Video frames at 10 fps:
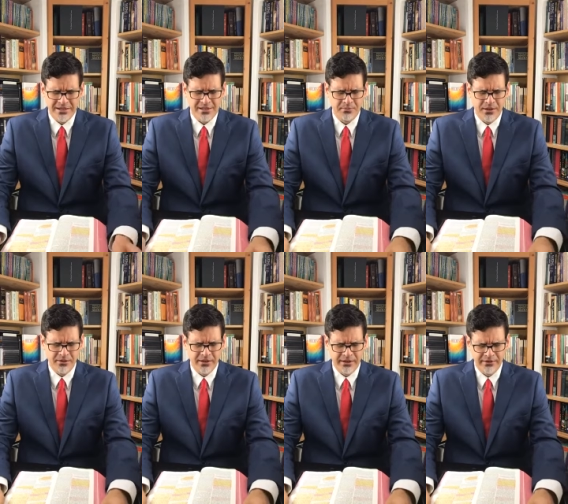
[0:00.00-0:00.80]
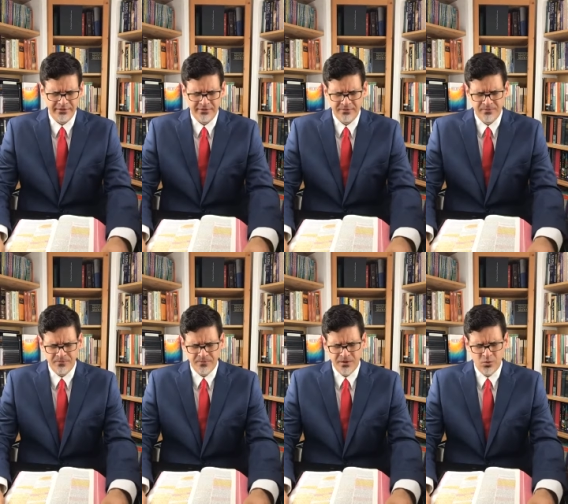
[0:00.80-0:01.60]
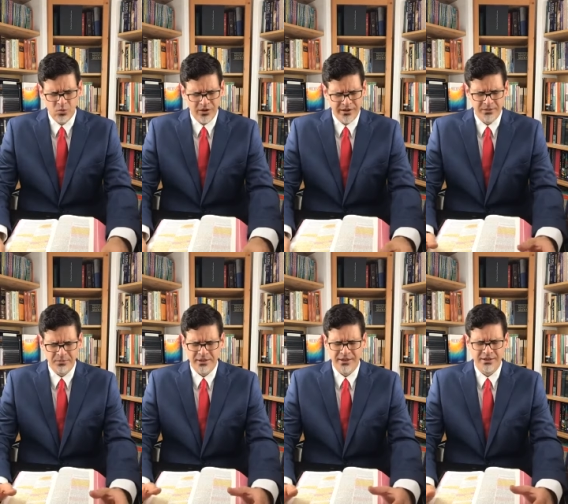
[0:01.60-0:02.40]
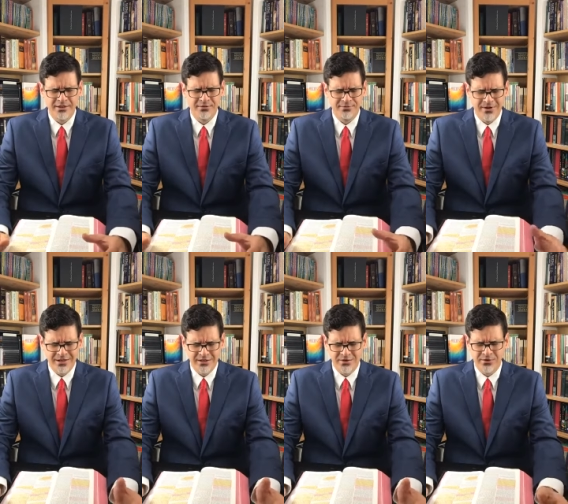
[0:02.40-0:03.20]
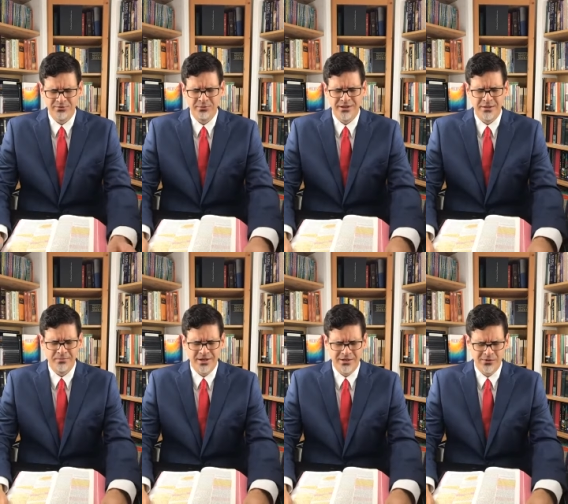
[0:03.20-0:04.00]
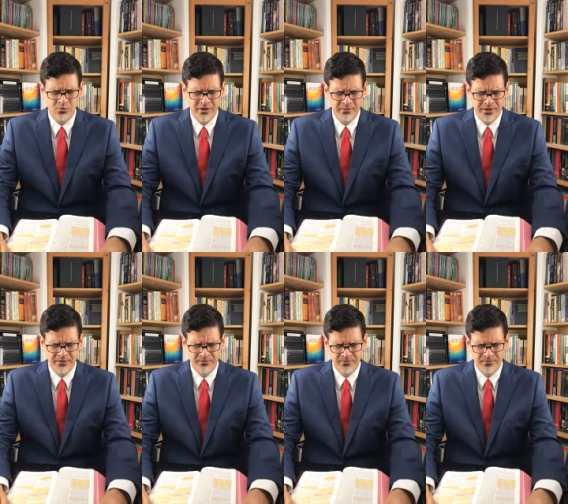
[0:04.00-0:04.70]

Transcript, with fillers: as Americans, won by the fight of many men and women